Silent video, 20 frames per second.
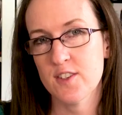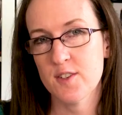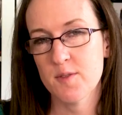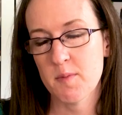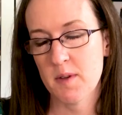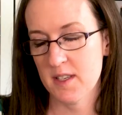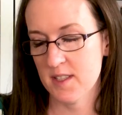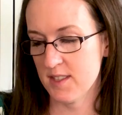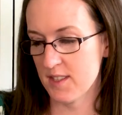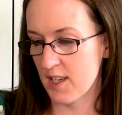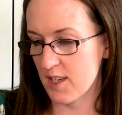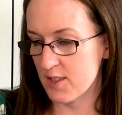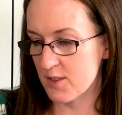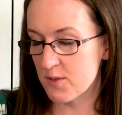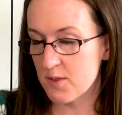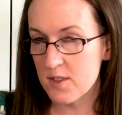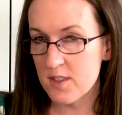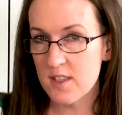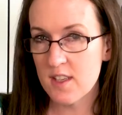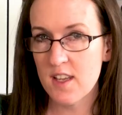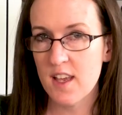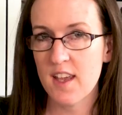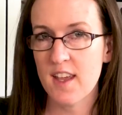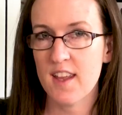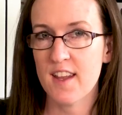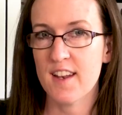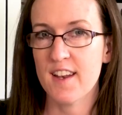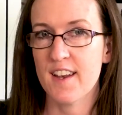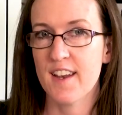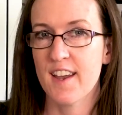and my schedule.
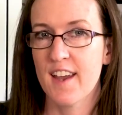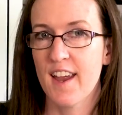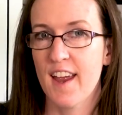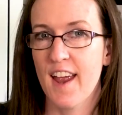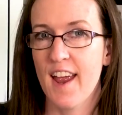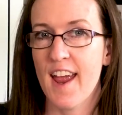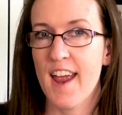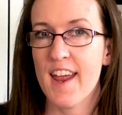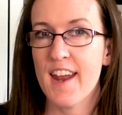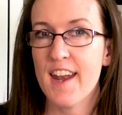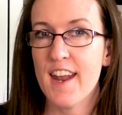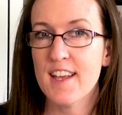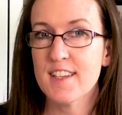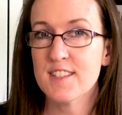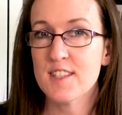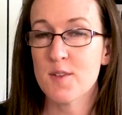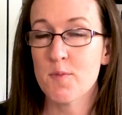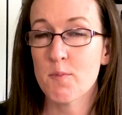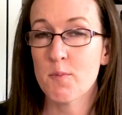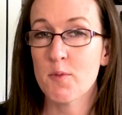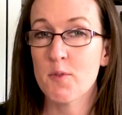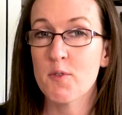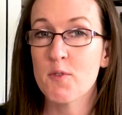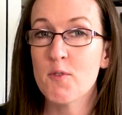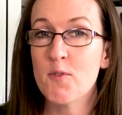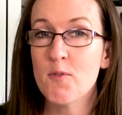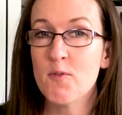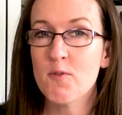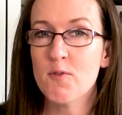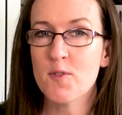And it has
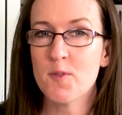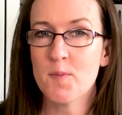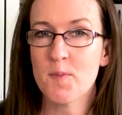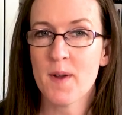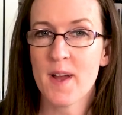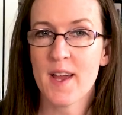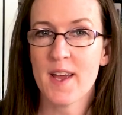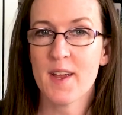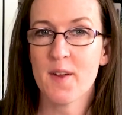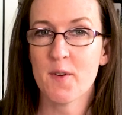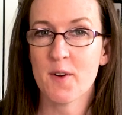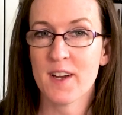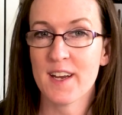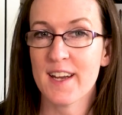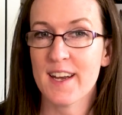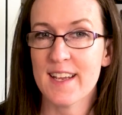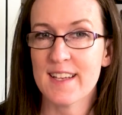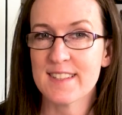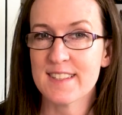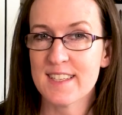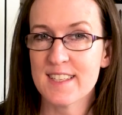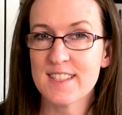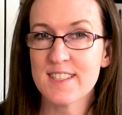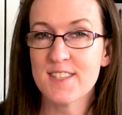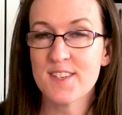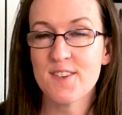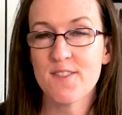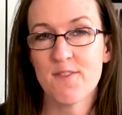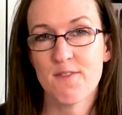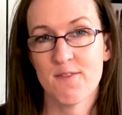improved my
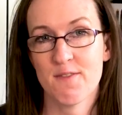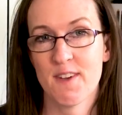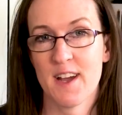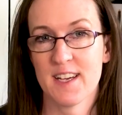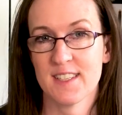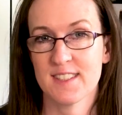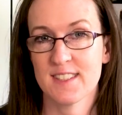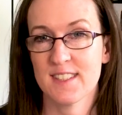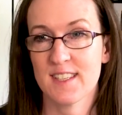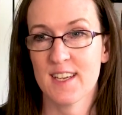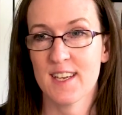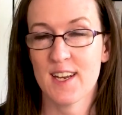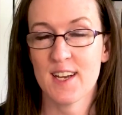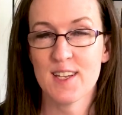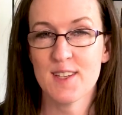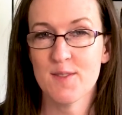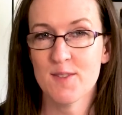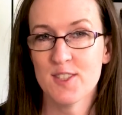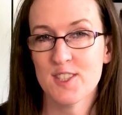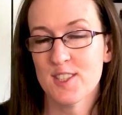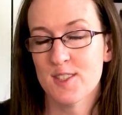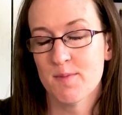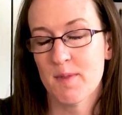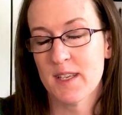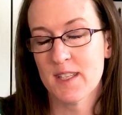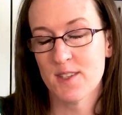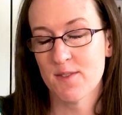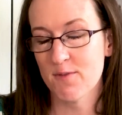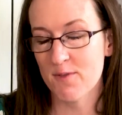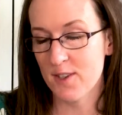organization vastly, and it just
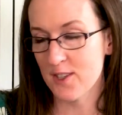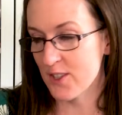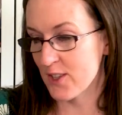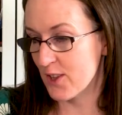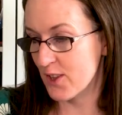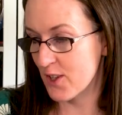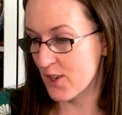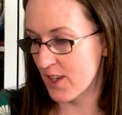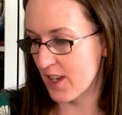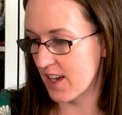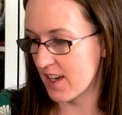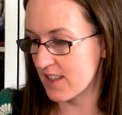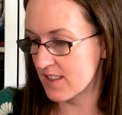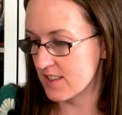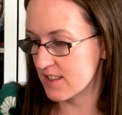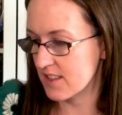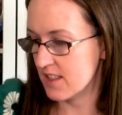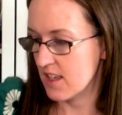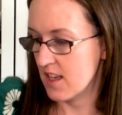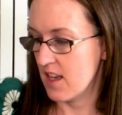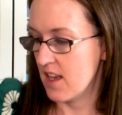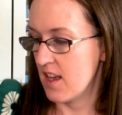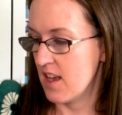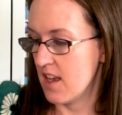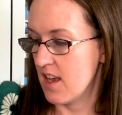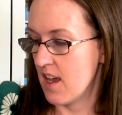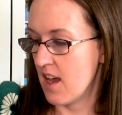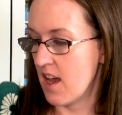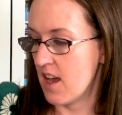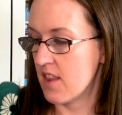makes it fun to look at.
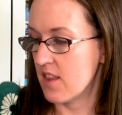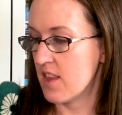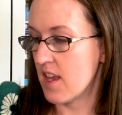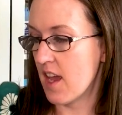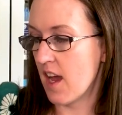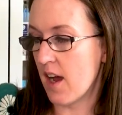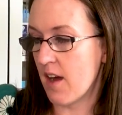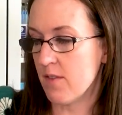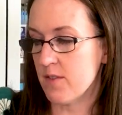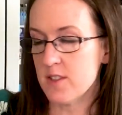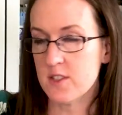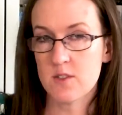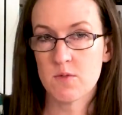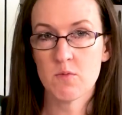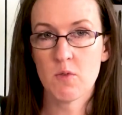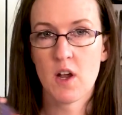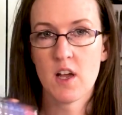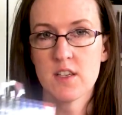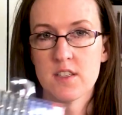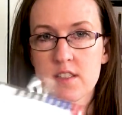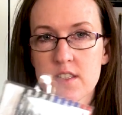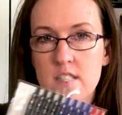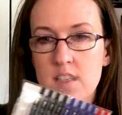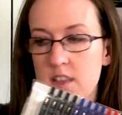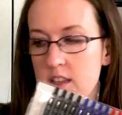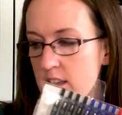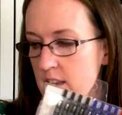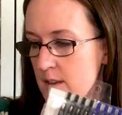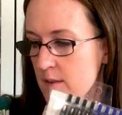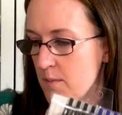They have Sarasa
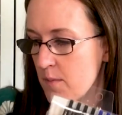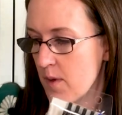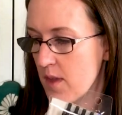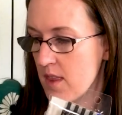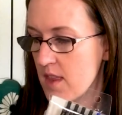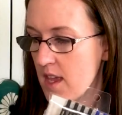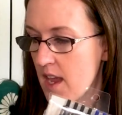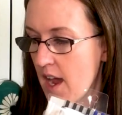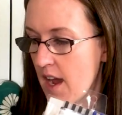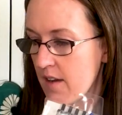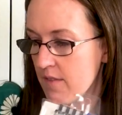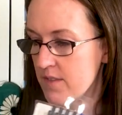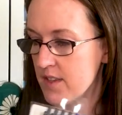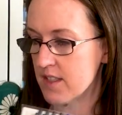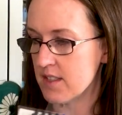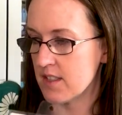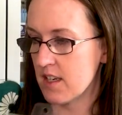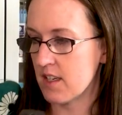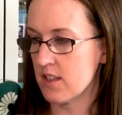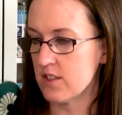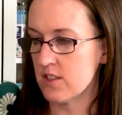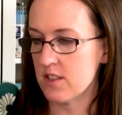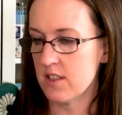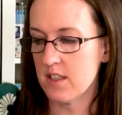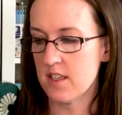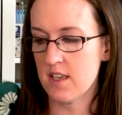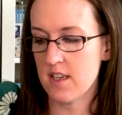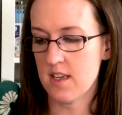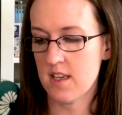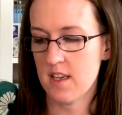Clip, and they have these
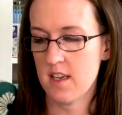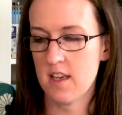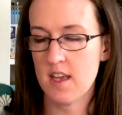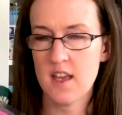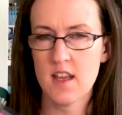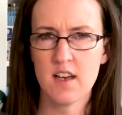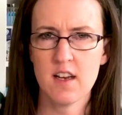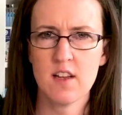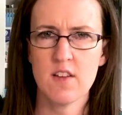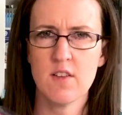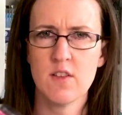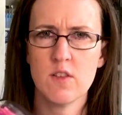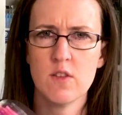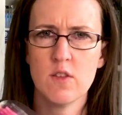actually in a